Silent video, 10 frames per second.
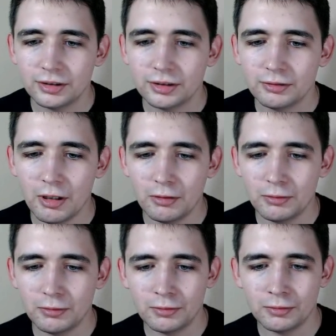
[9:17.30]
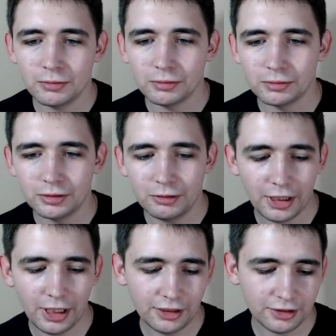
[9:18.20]
Whoa!
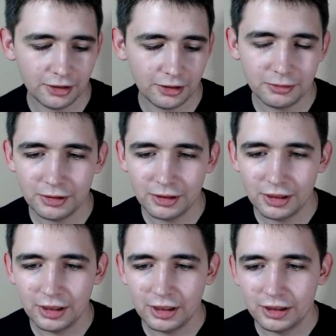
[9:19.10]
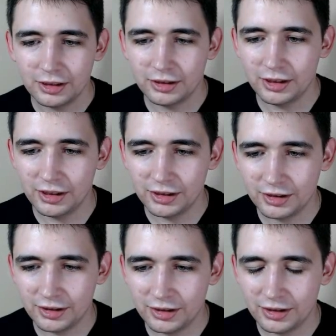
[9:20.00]
Okay, so
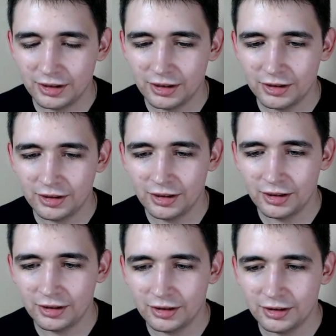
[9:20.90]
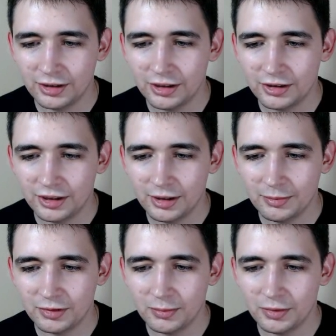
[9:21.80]
this
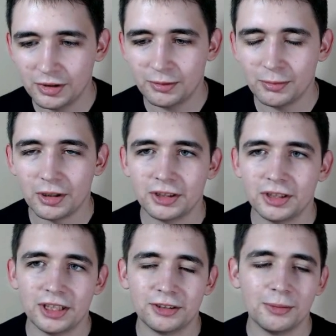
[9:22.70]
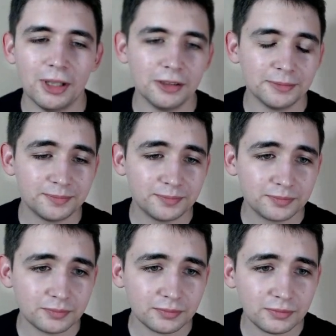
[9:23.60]
seems to be not working as well.
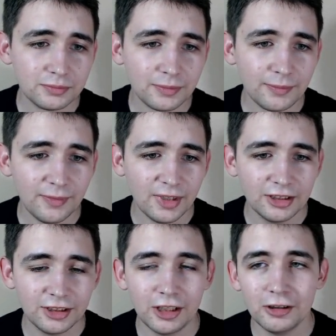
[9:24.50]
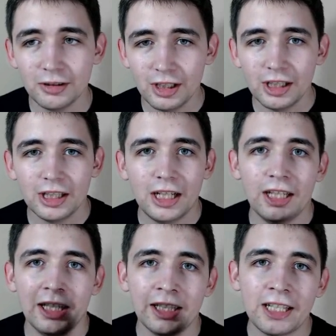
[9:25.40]
So
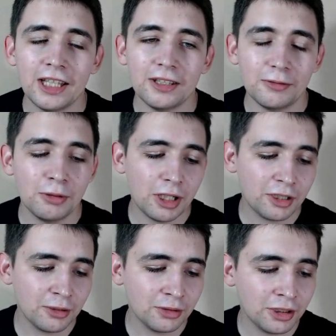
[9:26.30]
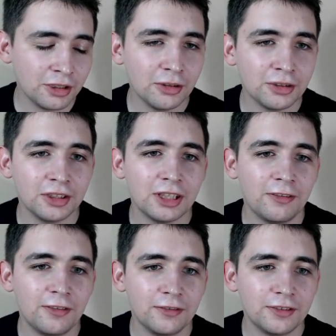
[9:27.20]
again, we are not using the
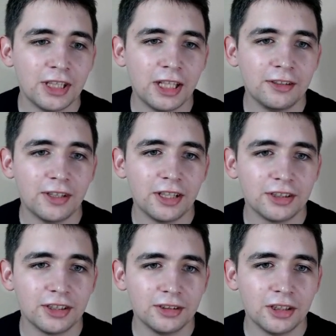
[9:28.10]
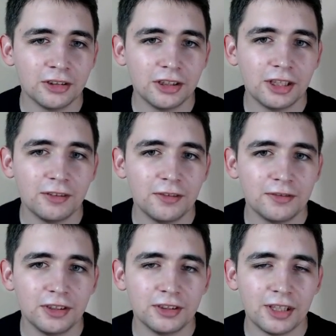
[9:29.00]
59 version, only the
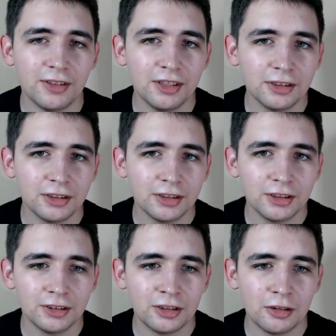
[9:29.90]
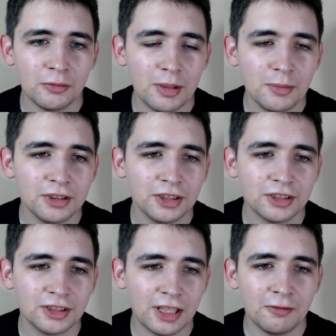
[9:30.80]
57. So maybe this
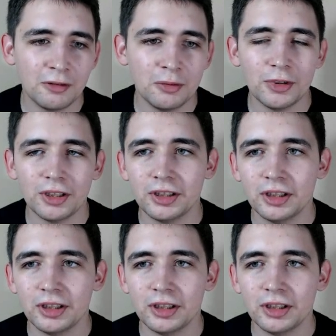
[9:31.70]
stuff will be